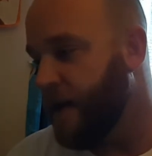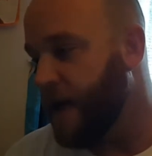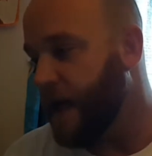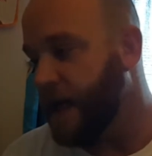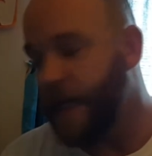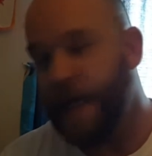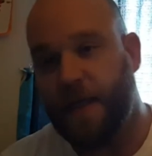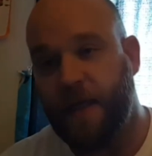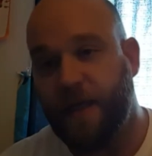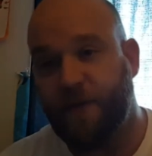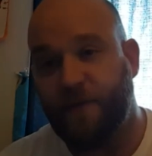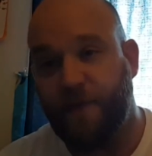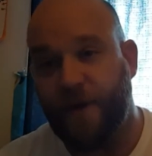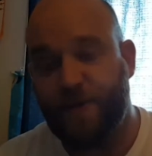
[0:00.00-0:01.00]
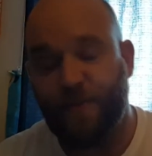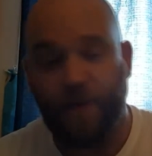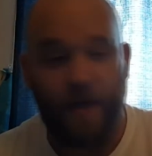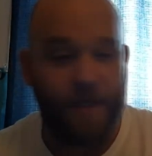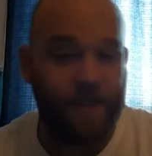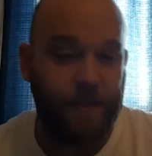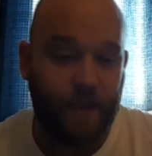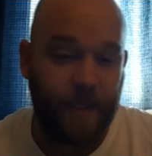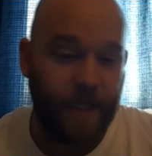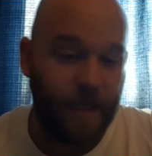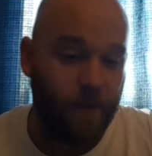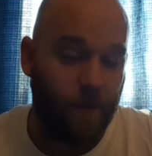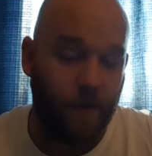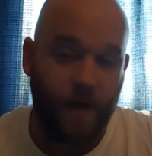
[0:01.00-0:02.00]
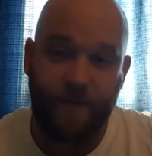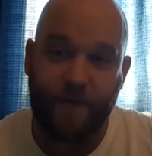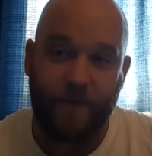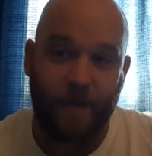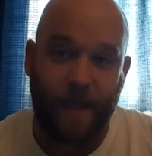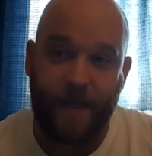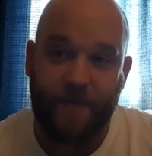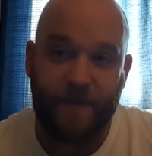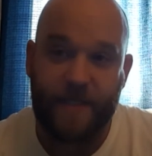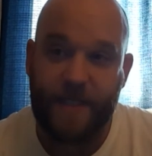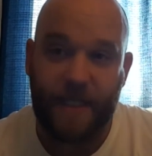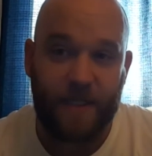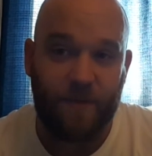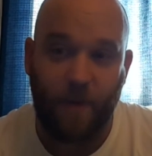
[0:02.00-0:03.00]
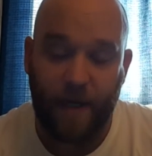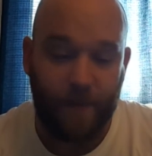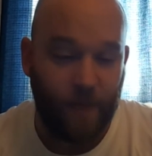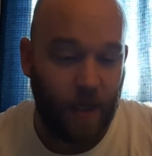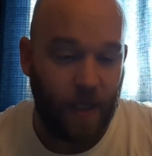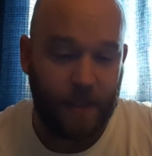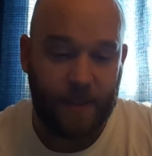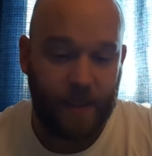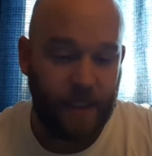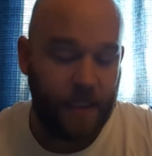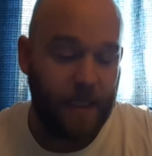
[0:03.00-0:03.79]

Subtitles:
And then get a French press. You can get one for like 15, 20 bucks.